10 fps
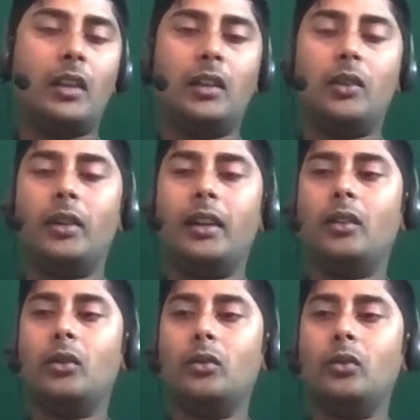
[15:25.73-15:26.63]
You need
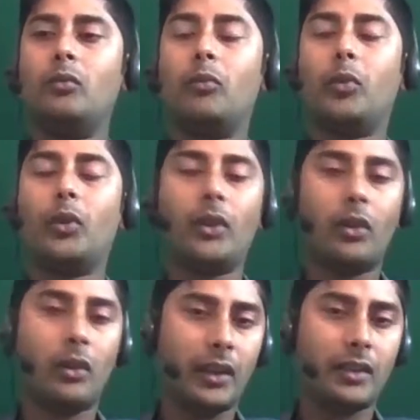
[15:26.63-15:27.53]
to put your
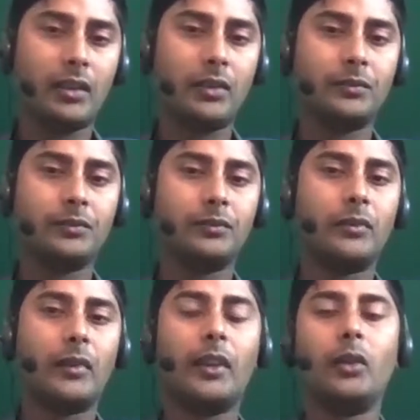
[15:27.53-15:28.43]
location,
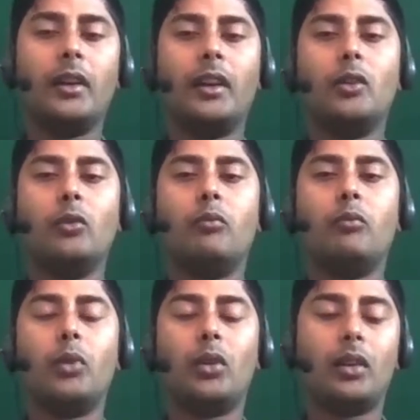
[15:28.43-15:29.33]
you need to
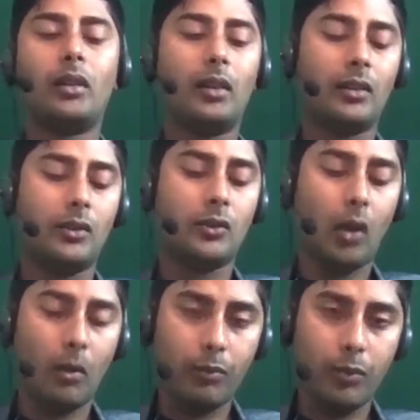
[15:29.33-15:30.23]
put a
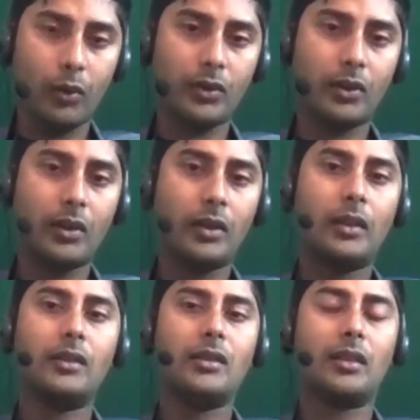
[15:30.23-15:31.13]
job post,
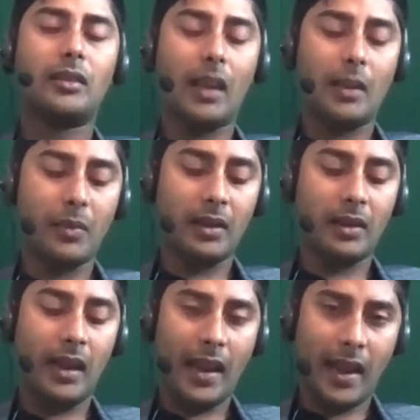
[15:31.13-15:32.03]
just type in
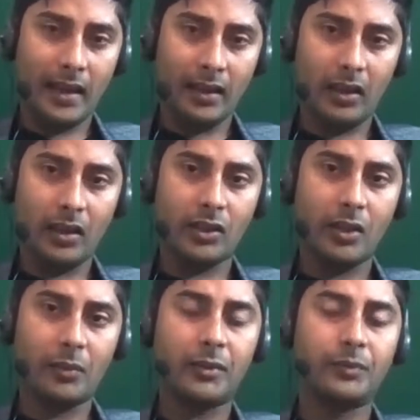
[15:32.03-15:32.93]
AI
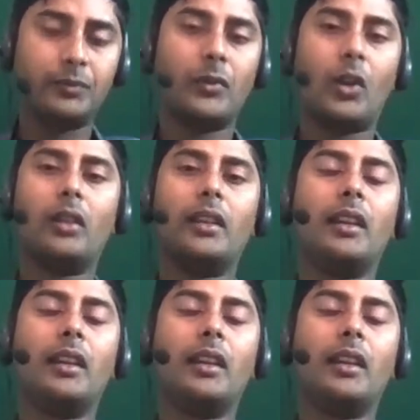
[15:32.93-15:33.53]
internships, or I